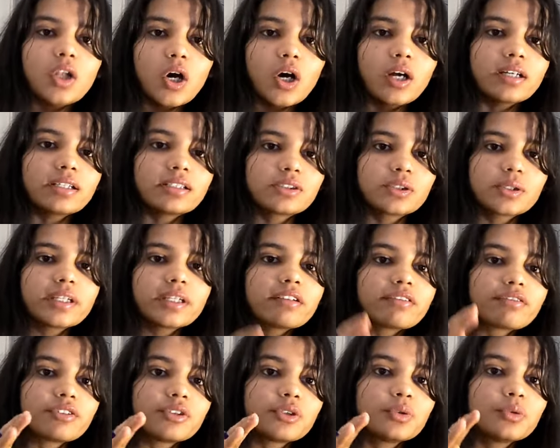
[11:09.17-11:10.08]
a lot so
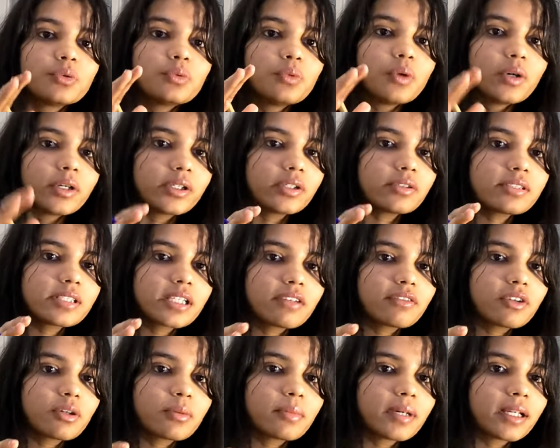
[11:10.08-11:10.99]
if you want to
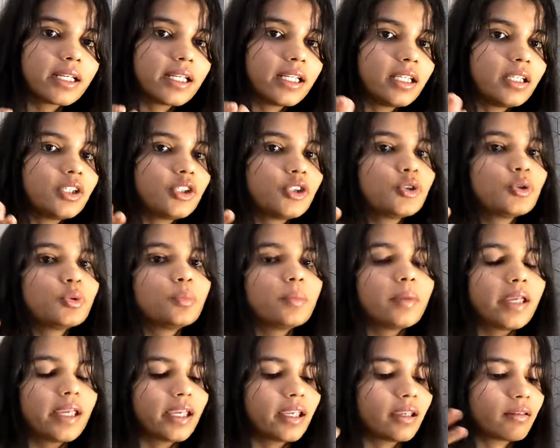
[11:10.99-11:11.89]
save your money you
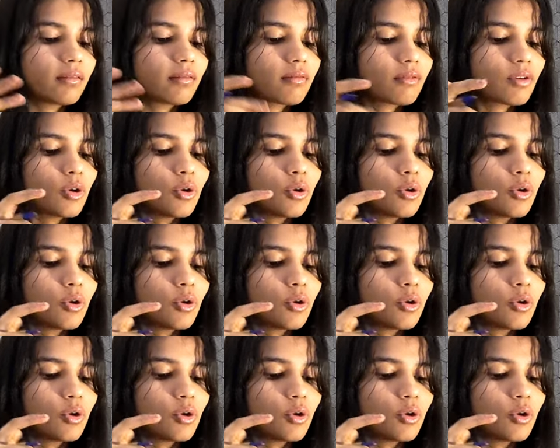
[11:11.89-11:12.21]
may